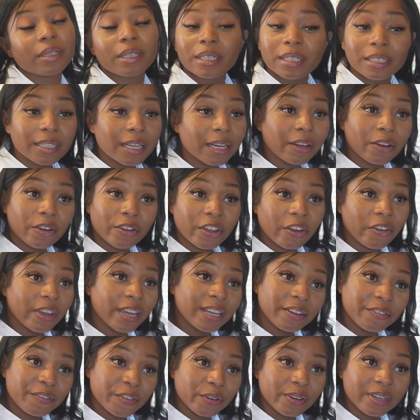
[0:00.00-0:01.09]
well, good luck on your
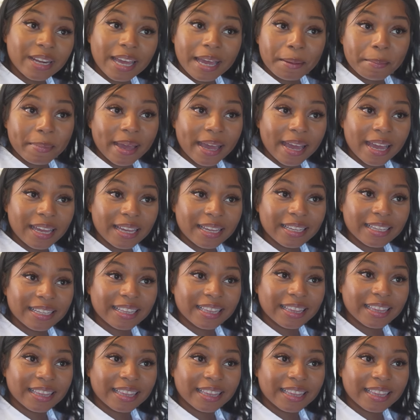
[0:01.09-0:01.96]
interview today, babe.